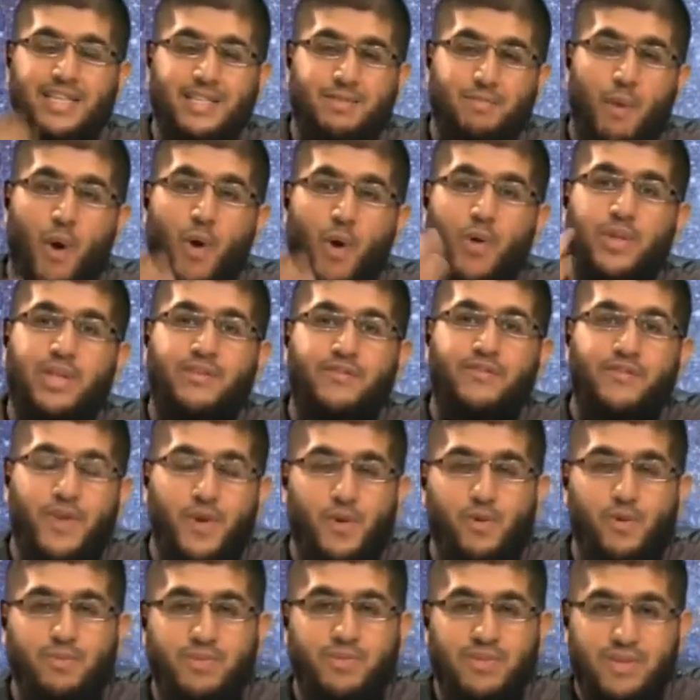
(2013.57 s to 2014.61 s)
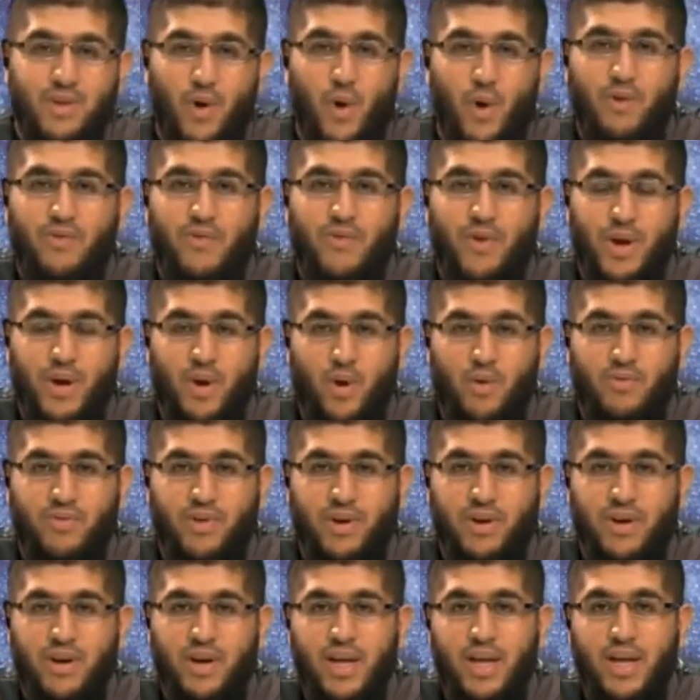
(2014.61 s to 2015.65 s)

smoke the fumes over and over.